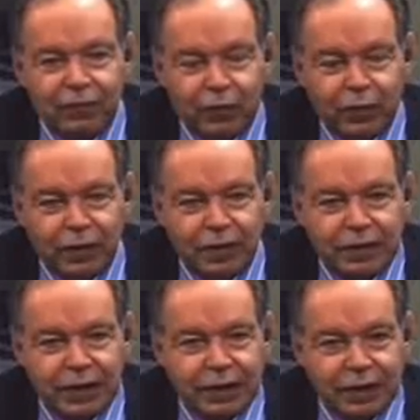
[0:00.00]
4
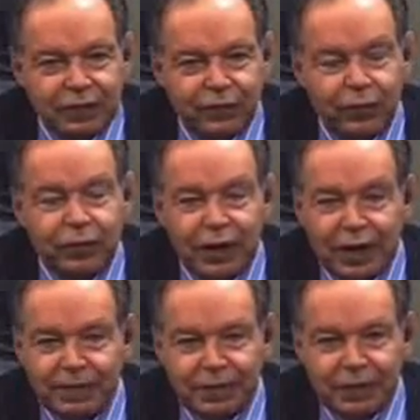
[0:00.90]
years later, he's 4
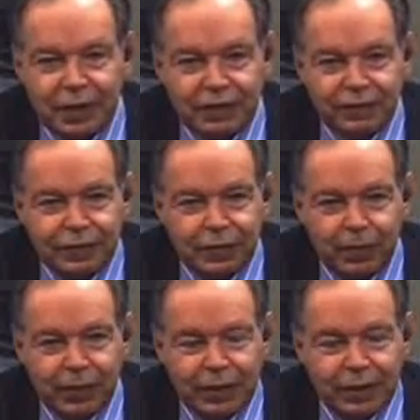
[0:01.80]
times the size of his
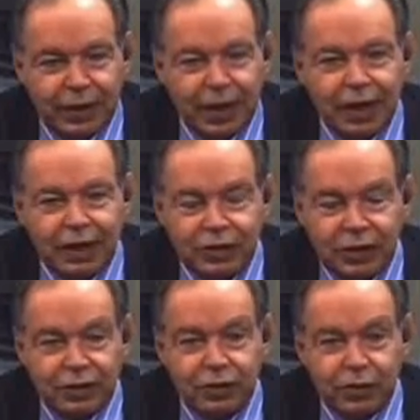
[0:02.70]
competitor,
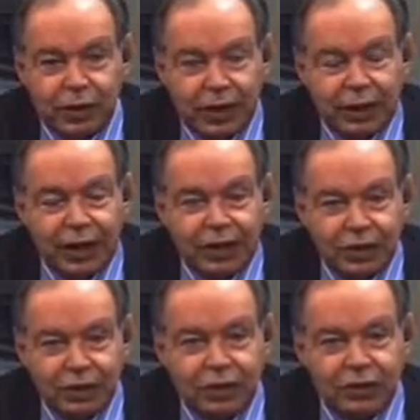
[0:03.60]
just through getting
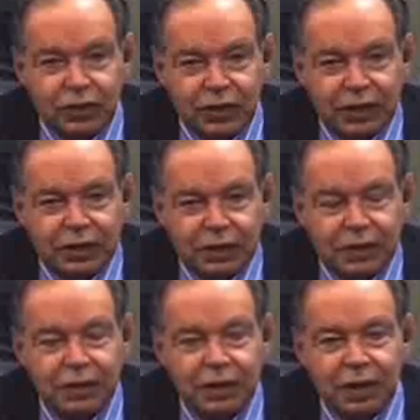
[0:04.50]
ideas,
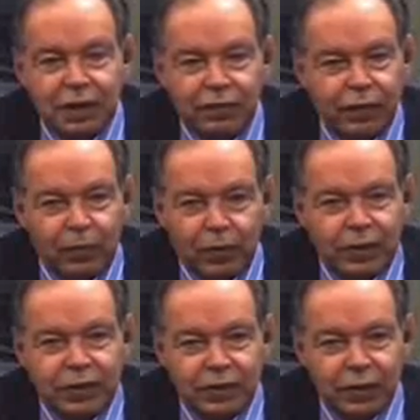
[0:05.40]
suggestions from all
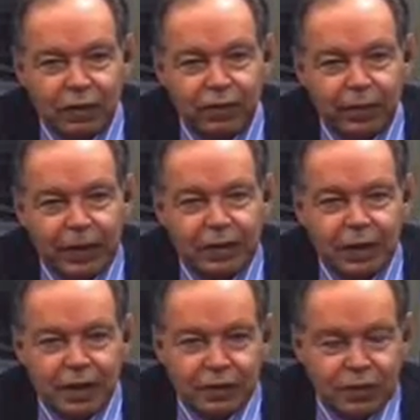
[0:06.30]
his staff about
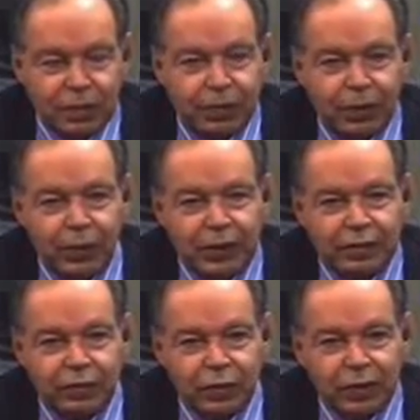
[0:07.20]
simpler
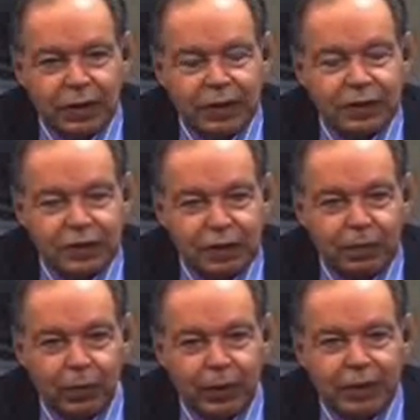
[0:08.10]
ways of doing things,
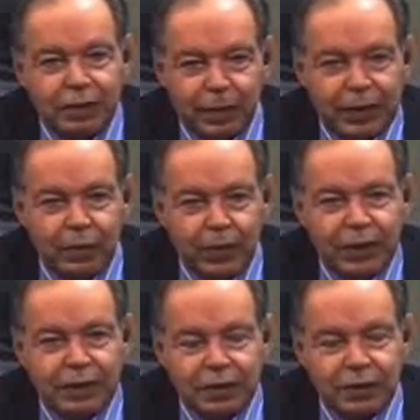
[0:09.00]
cheaper ways, better
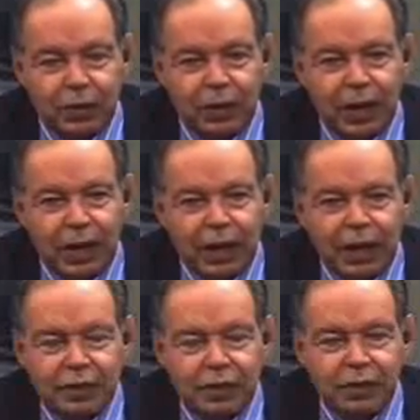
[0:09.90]
ways, and so on.
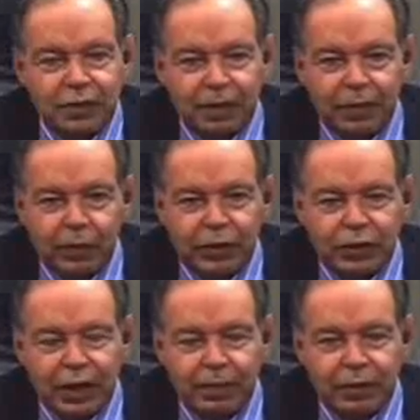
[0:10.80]
So it's something
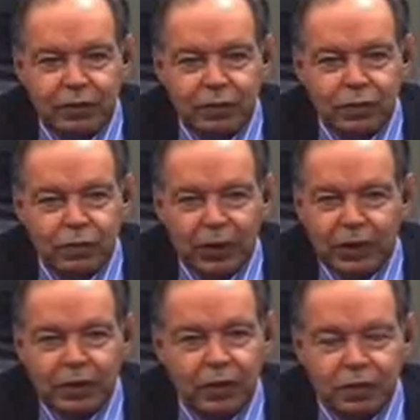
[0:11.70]
which can be introduced
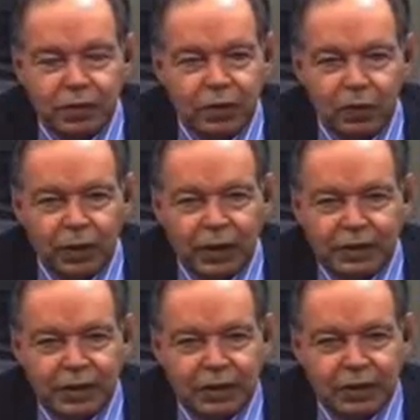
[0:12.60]
right across an
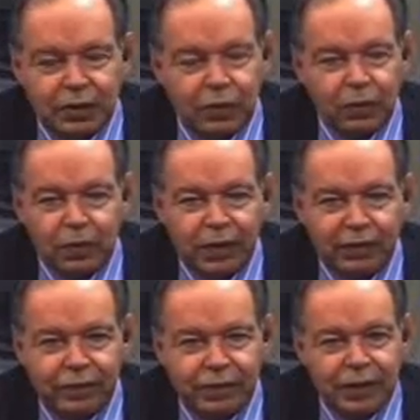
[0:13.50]
organization at all
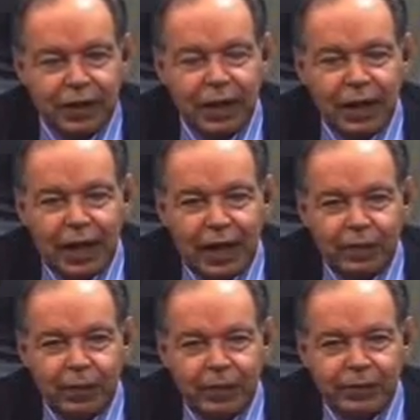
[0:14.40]
levels,
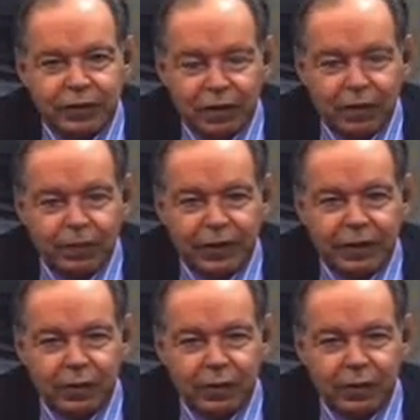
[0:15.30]
and people start being